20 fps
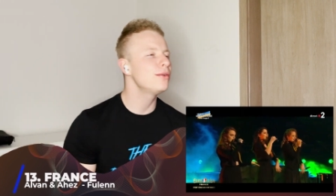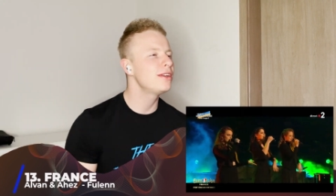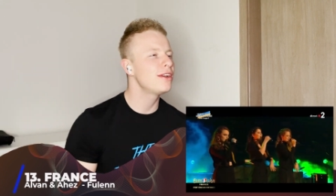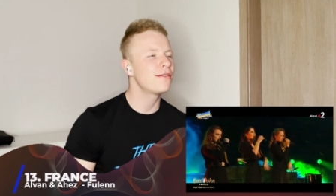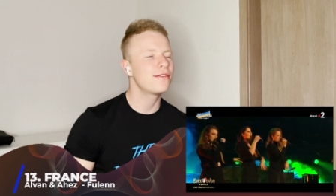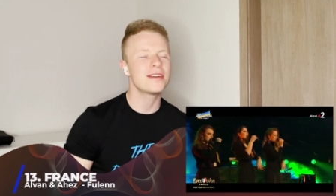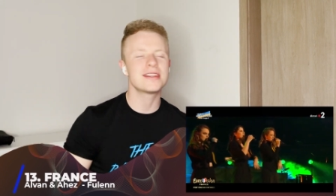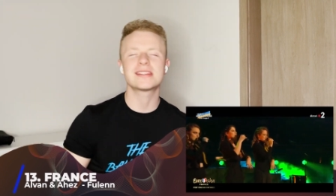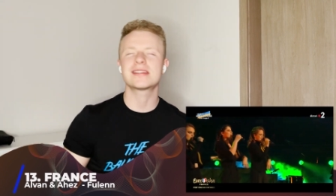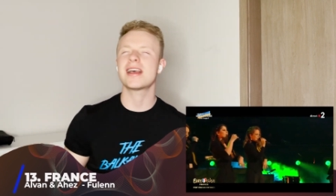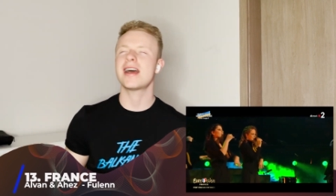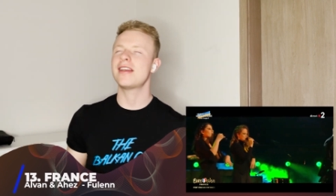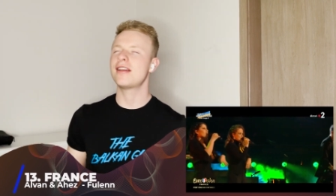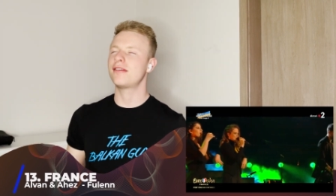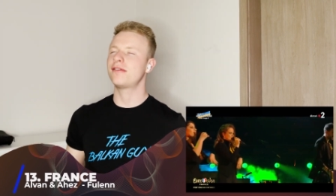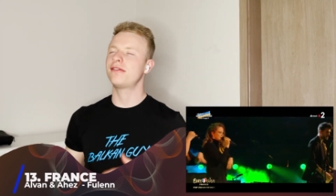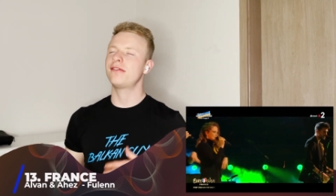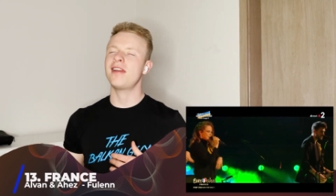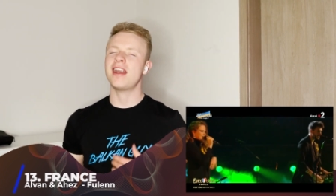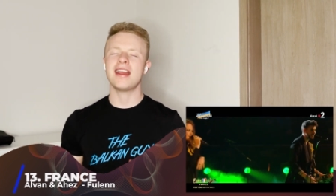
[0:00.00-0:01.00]
different side
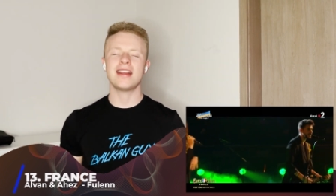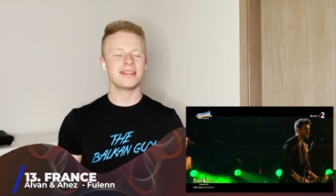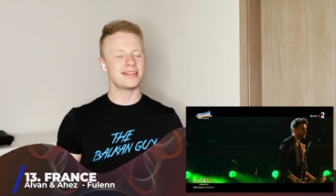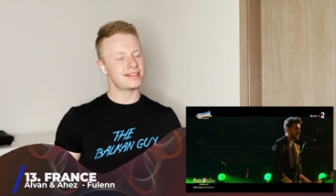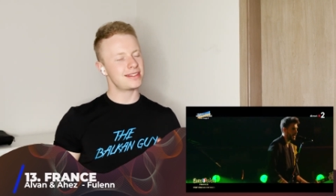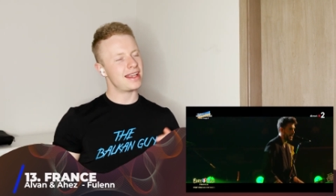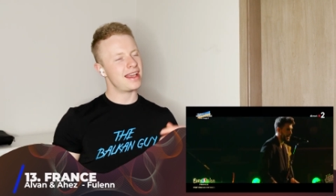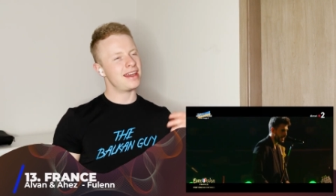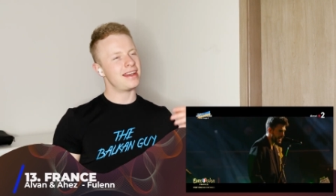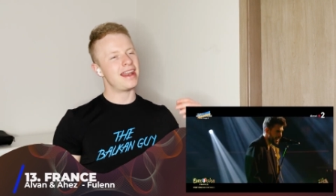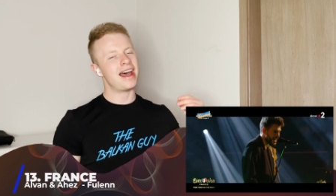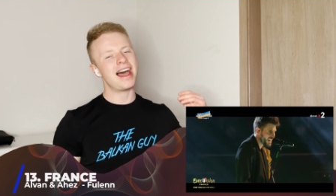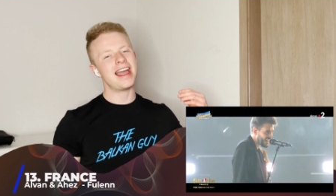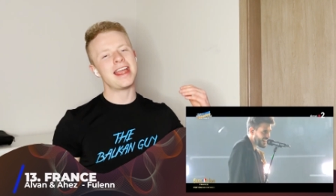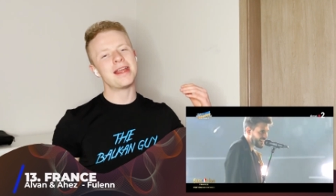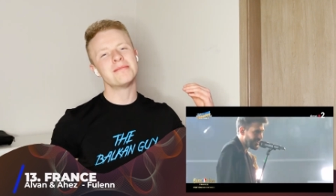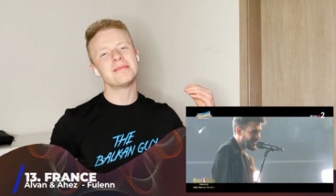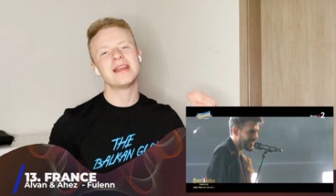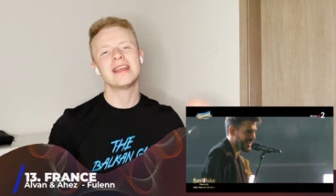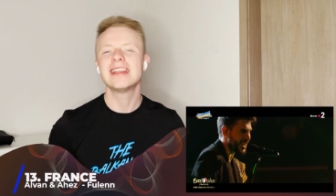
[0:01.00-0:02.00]
of France, and I
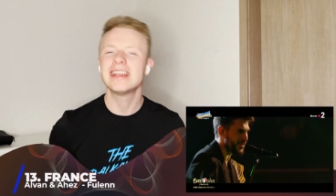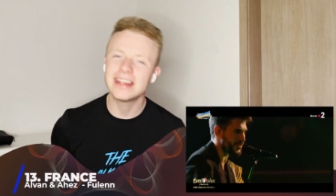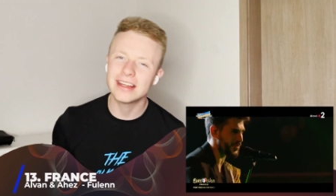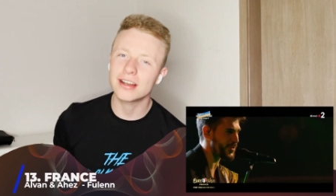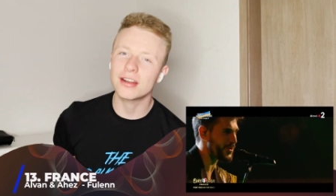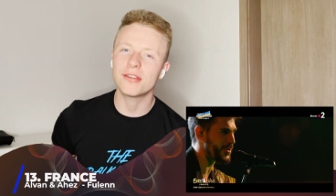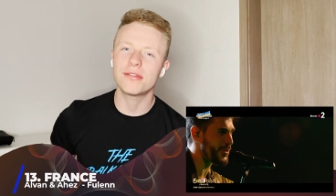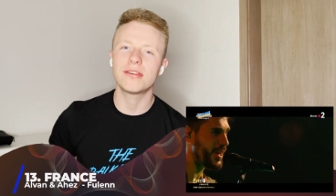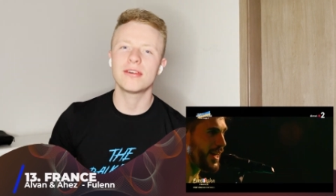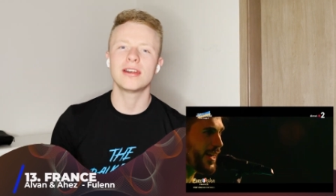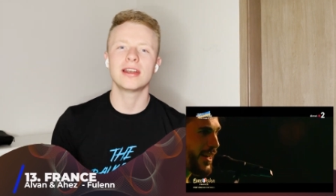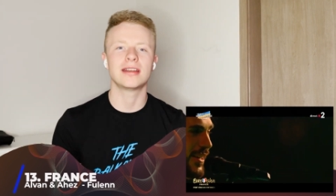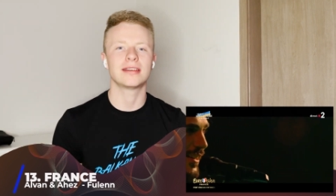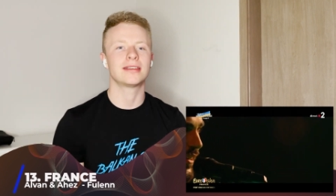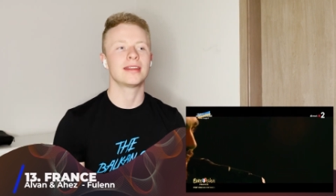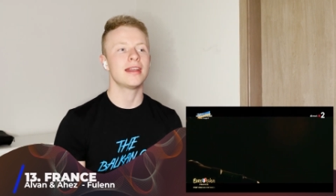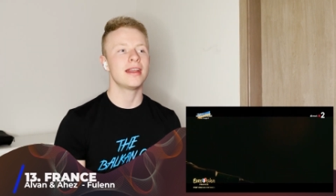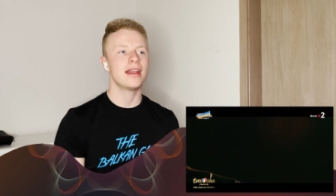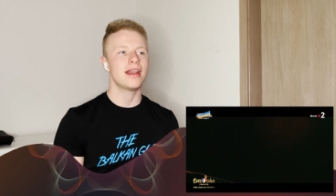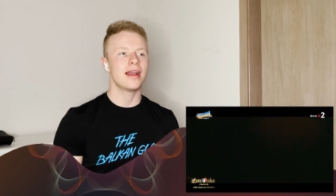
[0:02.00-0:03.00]
am here for it.